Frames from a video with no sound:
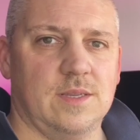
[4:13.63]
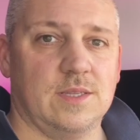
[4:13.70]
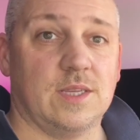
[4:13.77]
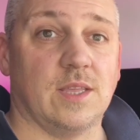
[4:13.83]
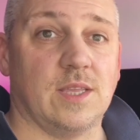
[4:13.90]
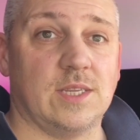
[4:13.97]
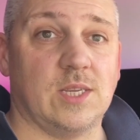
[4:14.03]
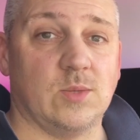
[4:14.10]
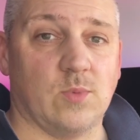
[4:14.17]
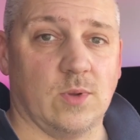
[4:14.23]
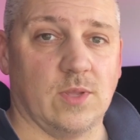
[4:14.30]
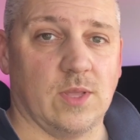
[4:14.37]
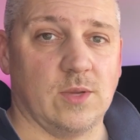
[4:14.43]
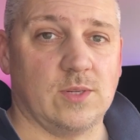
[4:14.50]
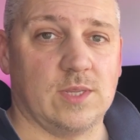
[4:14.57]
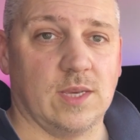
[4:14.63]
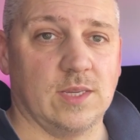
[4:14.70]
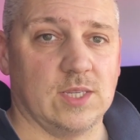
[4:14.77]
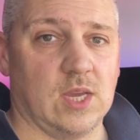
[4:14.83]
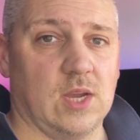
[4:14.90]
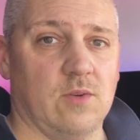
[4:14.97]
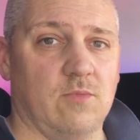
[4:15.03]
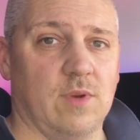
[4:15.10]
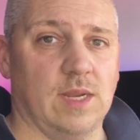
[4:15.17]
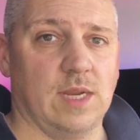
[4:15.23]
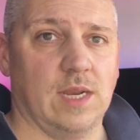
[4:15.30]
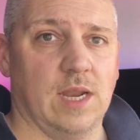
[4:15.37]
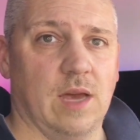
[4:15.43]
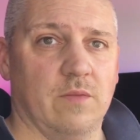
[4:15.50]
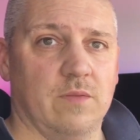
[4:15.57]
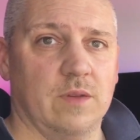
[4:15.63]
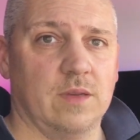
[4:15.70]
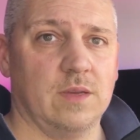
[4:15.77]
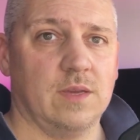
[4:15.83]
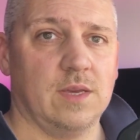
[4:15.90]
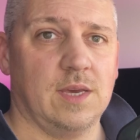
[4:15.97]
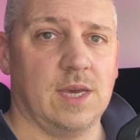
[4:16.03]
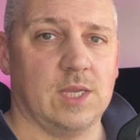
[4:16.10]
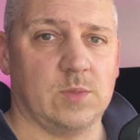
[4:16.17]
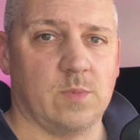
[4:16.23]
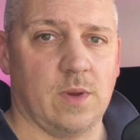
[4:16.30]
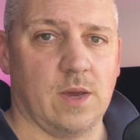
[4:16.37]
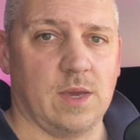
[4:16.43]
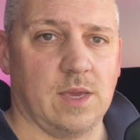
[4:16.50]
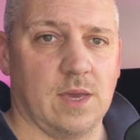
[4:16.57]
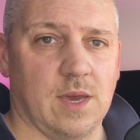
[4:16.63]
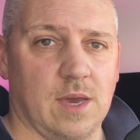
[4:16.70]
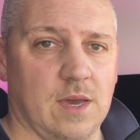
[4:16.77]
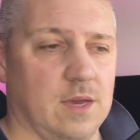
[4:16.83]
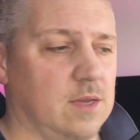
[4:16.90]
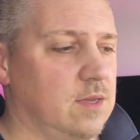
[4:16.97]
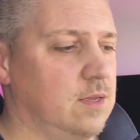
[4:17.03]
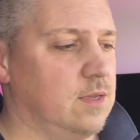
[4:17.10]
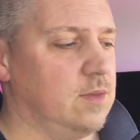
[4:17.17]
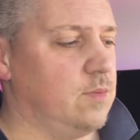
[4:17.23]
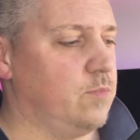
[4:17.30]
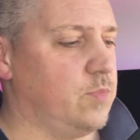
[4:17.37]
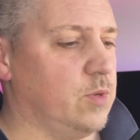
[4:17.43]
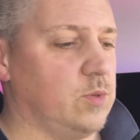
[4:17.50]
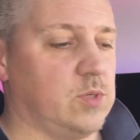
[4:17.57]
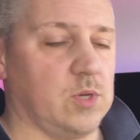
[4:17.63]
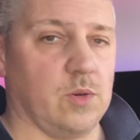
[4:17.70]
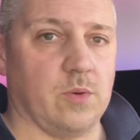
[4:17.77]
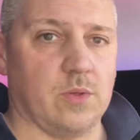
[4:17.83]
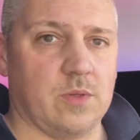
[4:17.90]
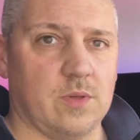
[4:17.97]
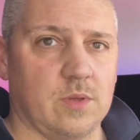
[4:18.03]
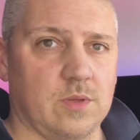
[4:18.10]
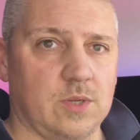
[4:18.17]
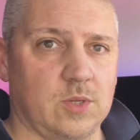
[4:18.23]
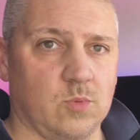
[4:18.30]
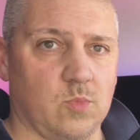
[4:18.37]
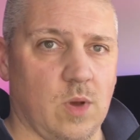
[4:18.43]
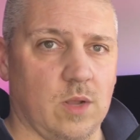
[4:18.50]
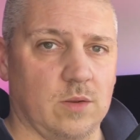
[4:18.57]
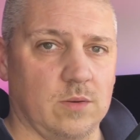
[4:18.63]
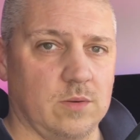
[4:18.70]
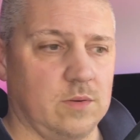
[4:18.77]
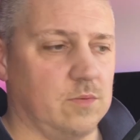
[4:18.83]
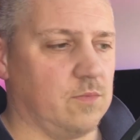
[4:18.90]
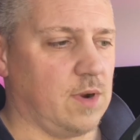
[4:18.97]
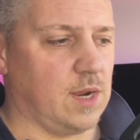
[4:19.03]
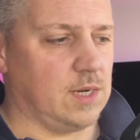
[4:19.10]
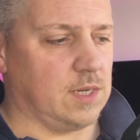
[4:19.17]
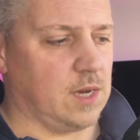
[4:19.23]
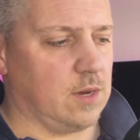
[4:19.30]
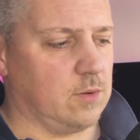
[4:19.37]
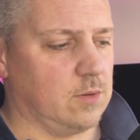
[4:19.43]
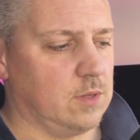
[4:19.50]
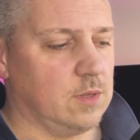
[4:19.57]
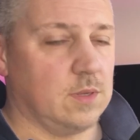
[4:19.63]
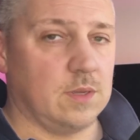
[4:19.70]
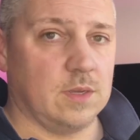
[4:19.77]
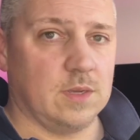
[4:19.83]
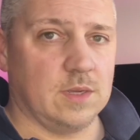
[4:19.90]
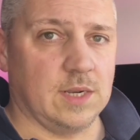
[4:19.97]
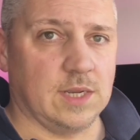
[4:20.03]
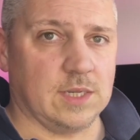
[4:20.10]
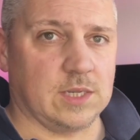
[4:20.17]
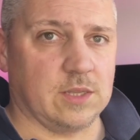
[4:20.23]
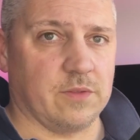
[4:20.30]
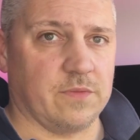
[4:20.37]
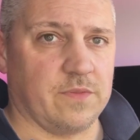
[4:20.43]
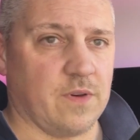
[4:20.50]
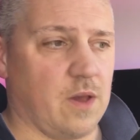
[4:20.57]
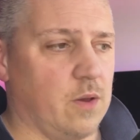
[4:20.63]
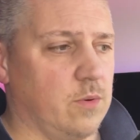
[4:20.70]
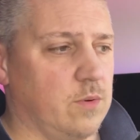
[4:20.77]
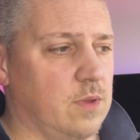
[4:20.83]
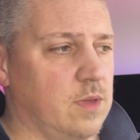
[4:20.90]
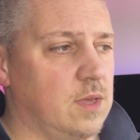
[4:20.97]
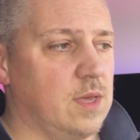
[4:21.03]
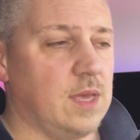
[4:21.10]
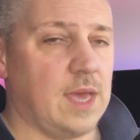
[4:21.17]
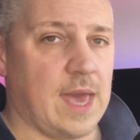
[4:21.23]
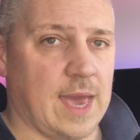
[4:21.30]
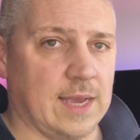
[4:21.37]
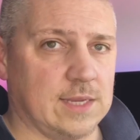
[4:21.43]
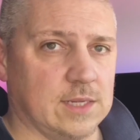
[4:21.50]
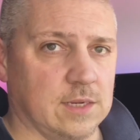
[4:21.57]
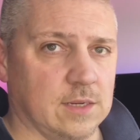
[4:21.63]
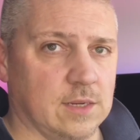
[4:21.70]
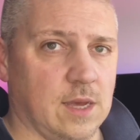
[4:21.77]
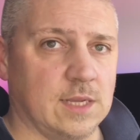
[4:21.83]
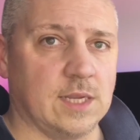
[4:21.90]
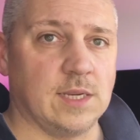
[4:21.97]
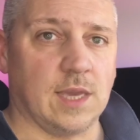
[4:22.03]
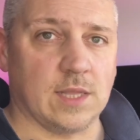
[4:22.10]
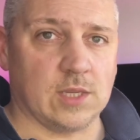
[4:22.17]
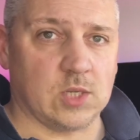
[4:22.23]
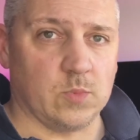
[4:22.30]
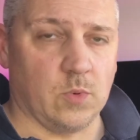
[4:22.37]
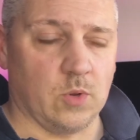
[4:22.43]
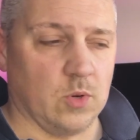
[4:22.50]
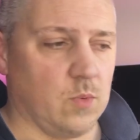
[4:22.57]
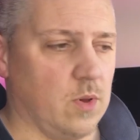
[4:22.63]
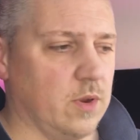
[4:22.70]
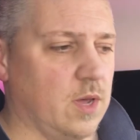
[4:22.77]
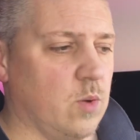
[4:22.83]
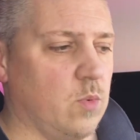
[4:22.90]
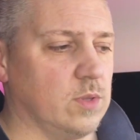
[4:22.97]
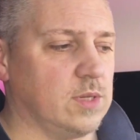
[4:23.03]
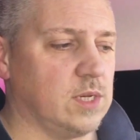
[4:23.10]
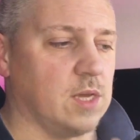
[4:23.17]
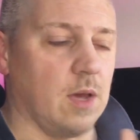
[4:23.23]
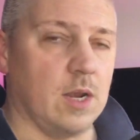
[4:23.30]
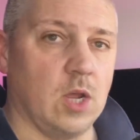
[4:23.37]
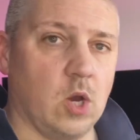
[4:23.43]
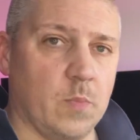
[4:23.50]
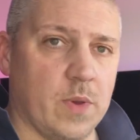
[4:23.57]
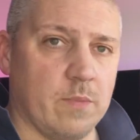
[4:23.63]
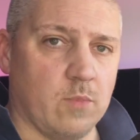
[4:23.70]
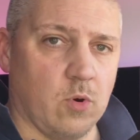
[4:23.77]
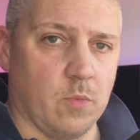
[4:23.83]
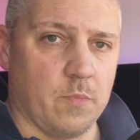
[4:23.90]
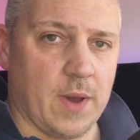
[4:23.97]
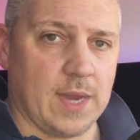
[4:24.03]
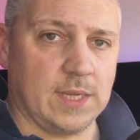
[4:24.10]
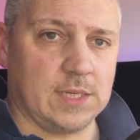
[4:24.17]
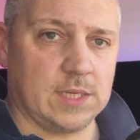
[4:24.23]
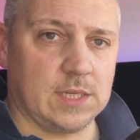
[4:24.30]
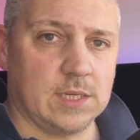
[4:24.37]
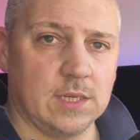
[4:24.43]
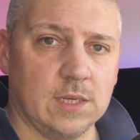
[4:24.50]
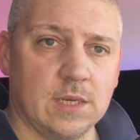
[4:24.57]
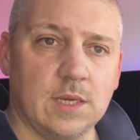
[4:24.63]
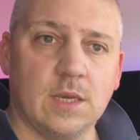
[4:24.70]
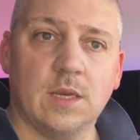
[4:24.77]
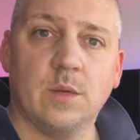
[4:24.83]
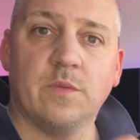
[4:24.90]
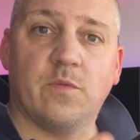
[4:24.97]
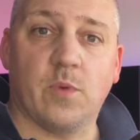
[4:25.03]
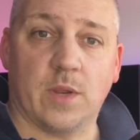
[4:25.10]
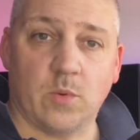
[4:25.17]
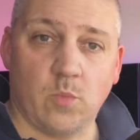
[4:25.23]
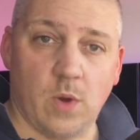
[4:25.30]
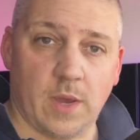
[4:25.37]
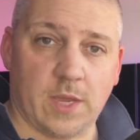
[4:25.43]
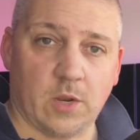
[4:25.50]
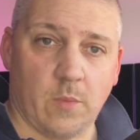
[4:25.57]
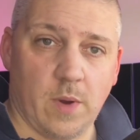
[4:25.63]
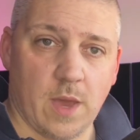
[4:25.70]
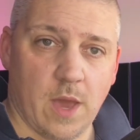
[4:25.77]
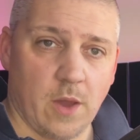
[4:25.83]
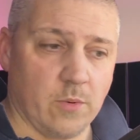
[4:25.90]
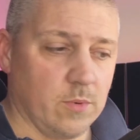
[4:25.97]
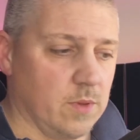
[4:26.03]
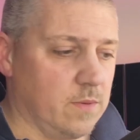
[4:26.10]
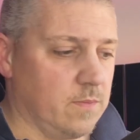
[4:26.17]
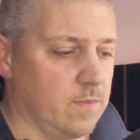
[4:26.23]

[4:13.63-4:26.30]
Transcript: So this is one of those things that I really love. It's my Bluetooth DeWalt radio, links to the phone, excellent. I didn't get the smaller one, I wanted a little bit more bass for when I'm working on my own.